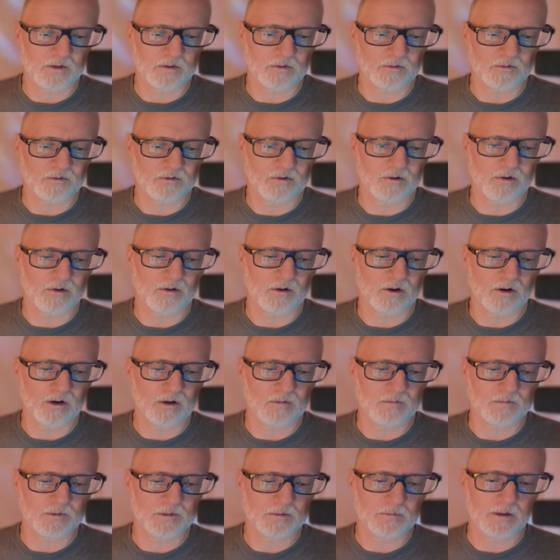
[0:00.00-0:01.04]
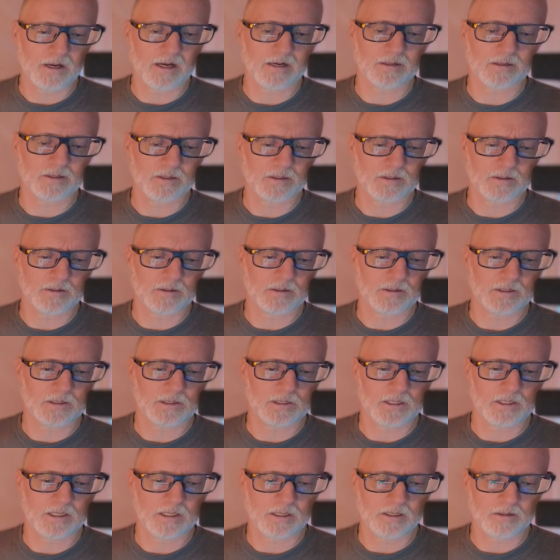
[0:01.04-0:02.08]
through your arms back to
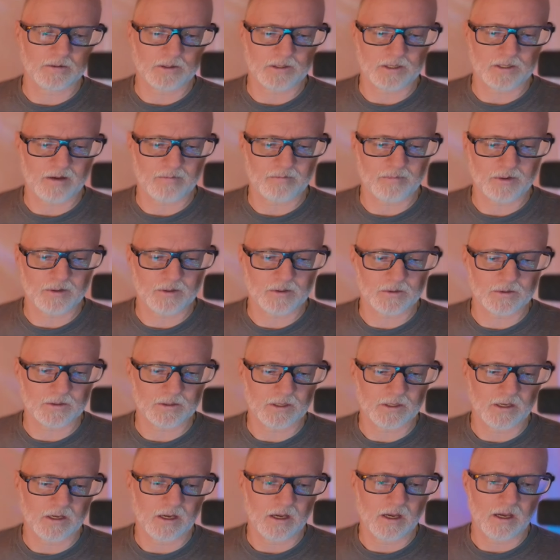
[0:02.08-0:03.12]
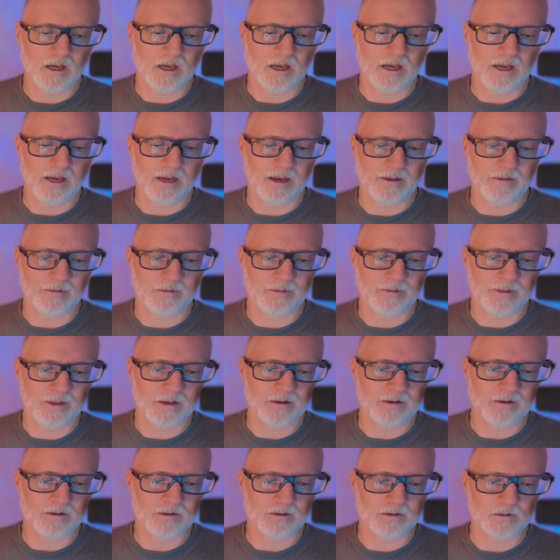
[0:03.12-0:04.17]
sitting or staff pose, and
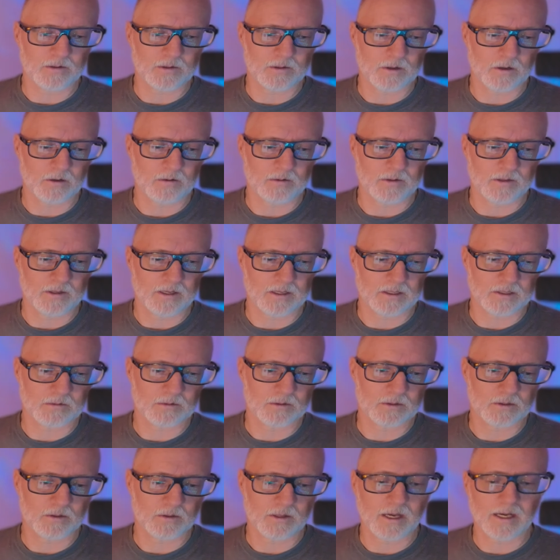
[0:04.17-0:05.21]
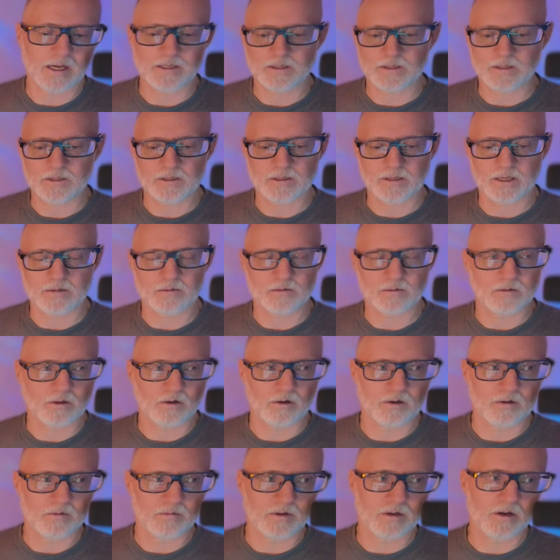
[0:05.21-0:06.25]
then you start the next one. So that's that's what they
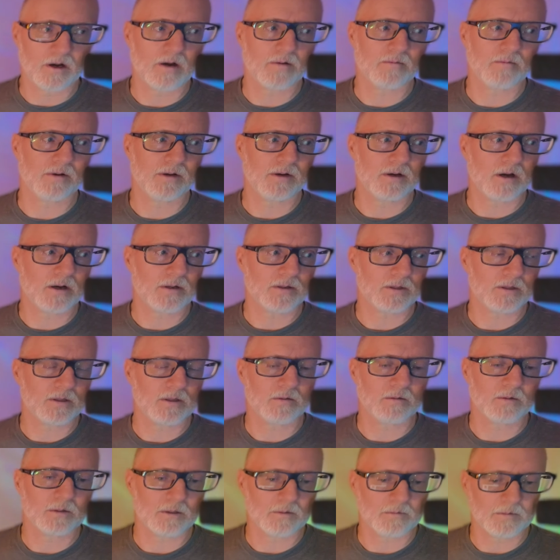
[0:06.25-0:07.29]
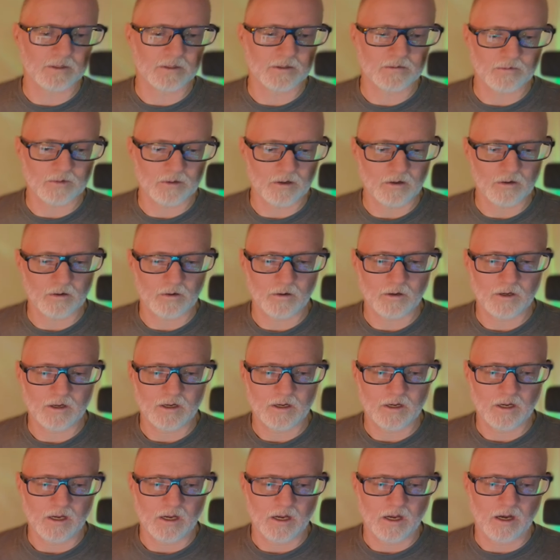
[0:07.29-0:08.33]
call a vinyasa, which means flow
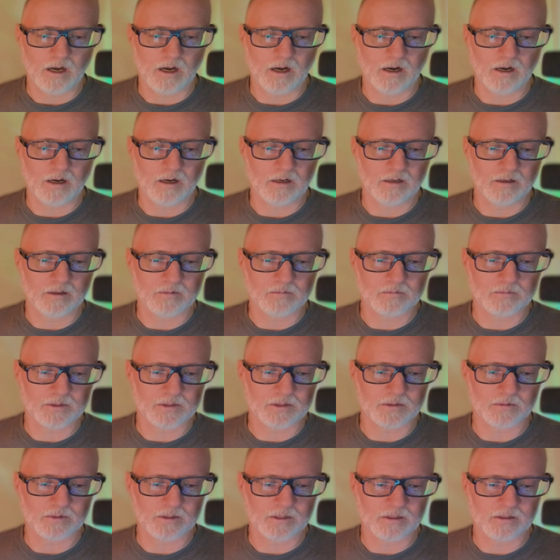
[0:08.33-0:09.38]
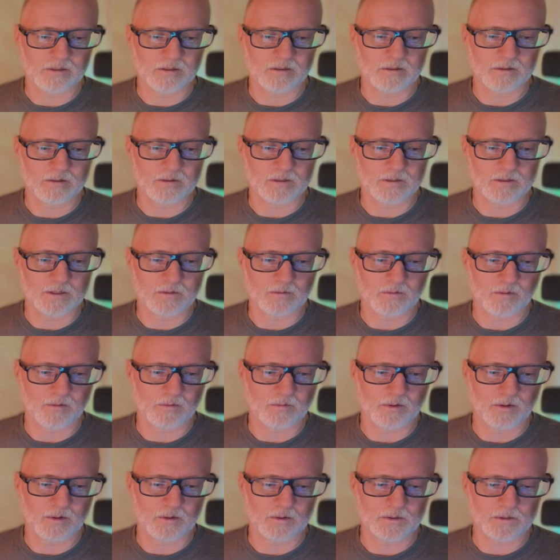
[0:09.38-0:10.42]
uh, between the different
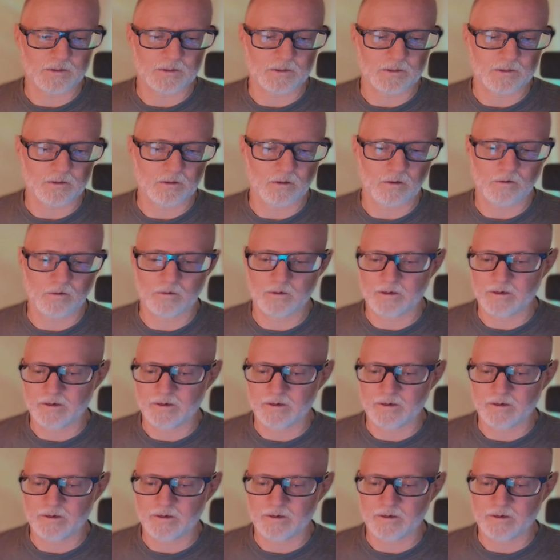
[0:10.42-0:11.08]
poses. So